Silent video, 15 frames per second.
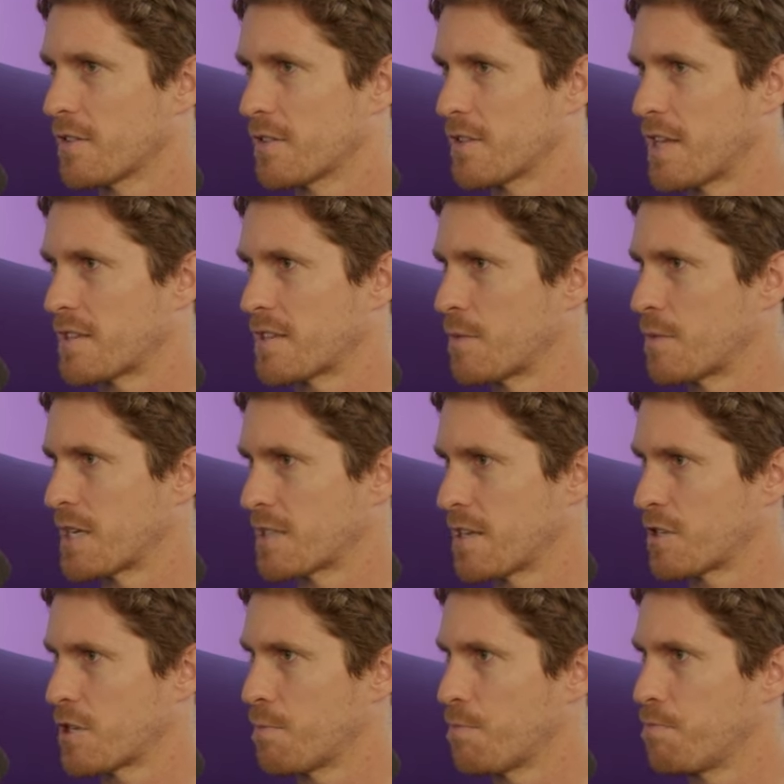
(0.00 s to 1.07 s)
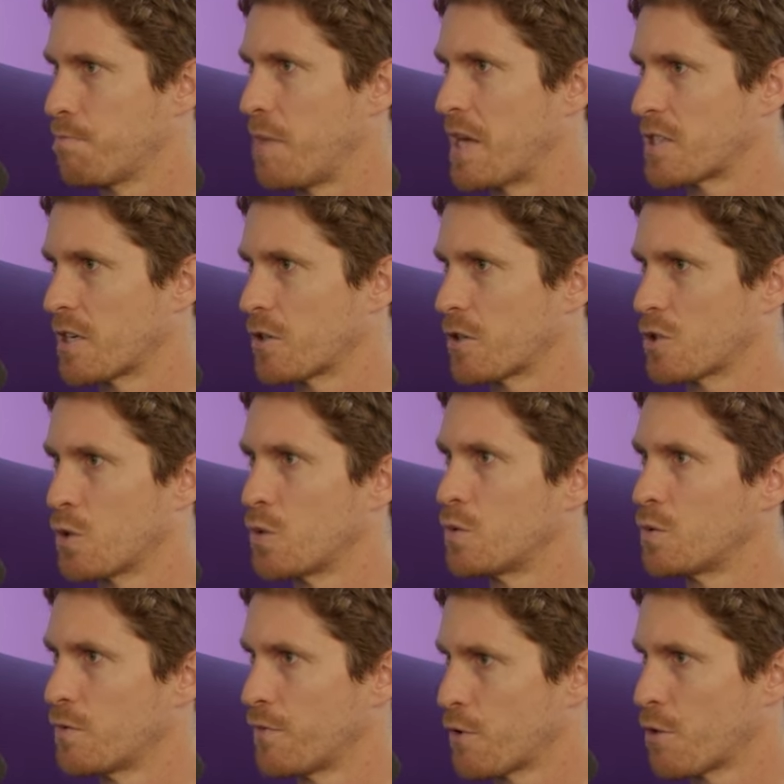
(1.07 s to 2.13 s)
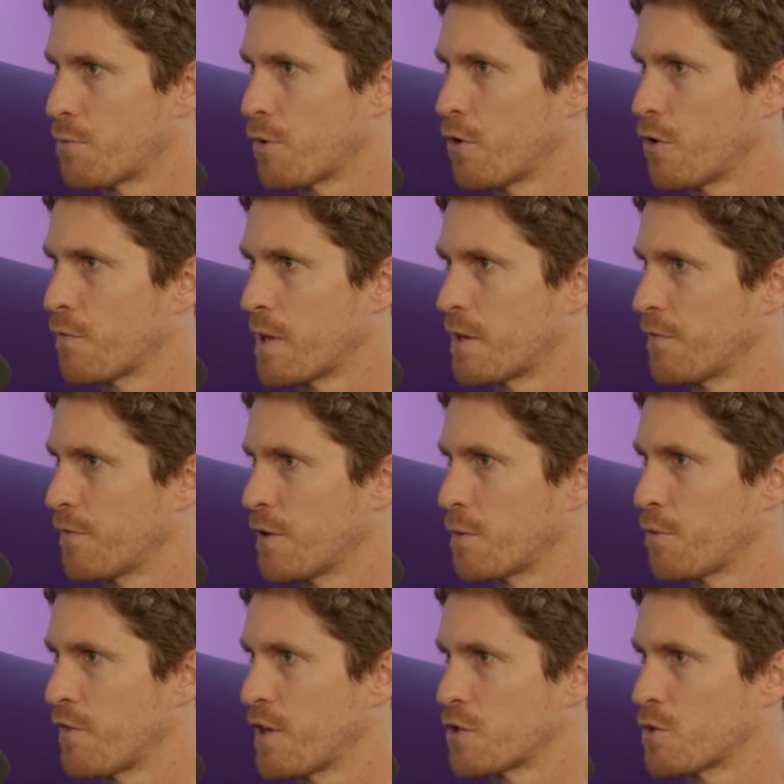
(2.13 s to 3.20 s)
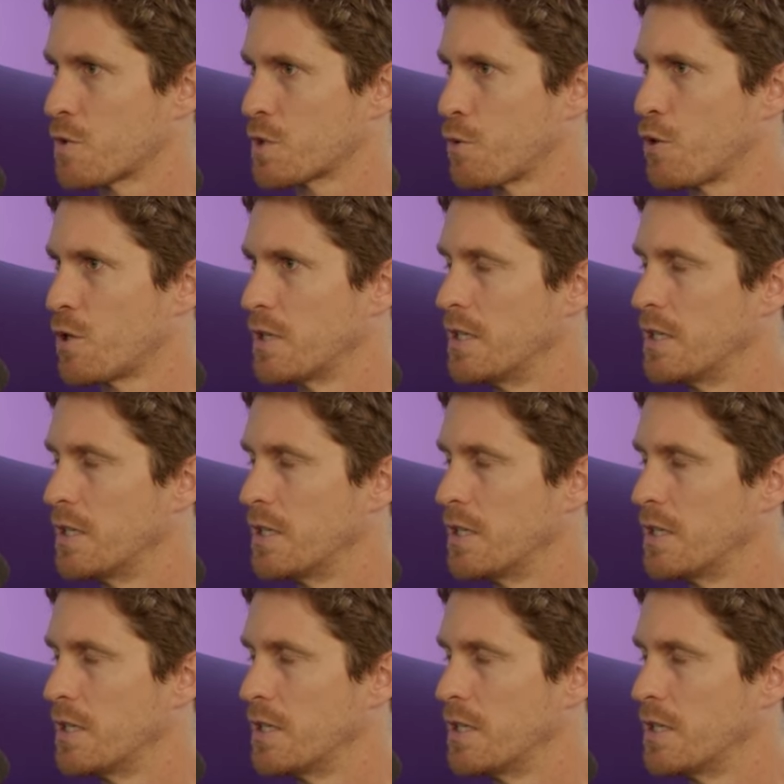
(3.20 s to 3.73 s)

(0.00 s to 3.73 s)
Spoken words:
that seems like such a basic tool for improvement for professional sport.